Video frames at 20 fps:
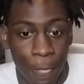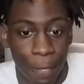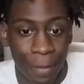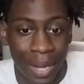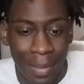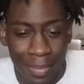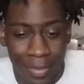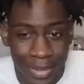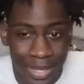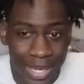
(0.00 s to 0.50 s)

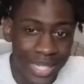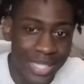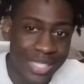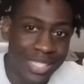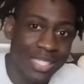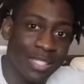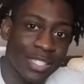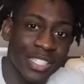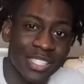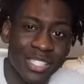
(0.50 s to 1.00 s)
my
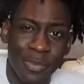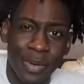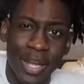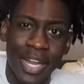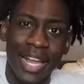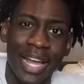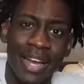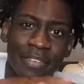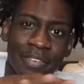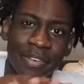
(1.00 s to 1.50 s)
prediction, just the way
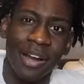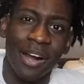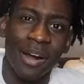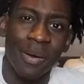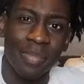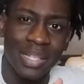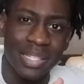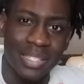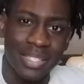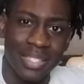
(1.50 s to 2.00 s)
how y'all
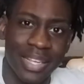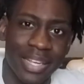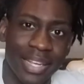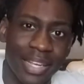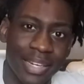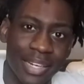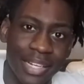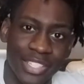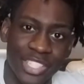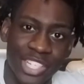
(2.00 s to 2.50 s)
been
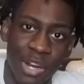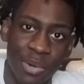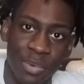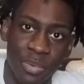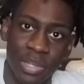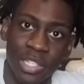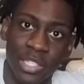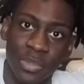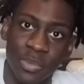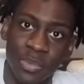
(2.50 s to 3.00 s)
saying that y'all
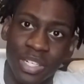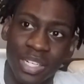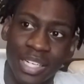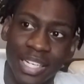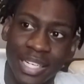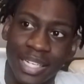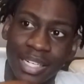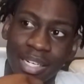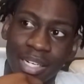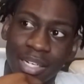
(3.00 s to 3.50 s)
really want
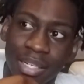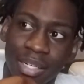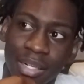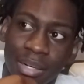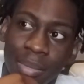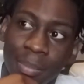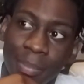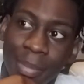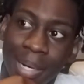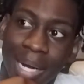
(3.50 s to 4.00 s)
it.
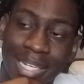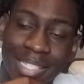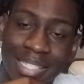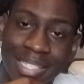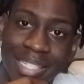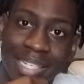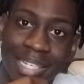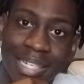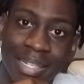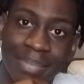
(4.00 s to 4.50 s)
Um, I
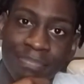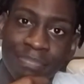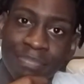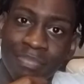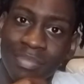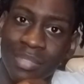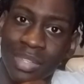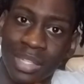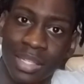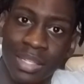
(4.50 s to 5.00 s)
say
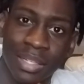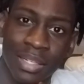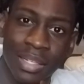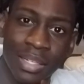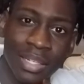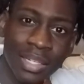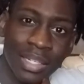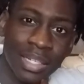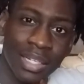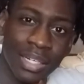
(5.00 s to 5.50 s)

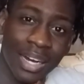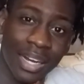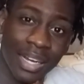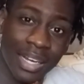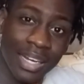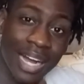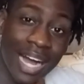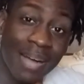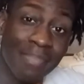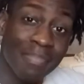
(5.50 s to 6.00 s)
a
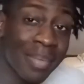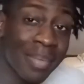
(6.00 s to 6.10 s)
good. I,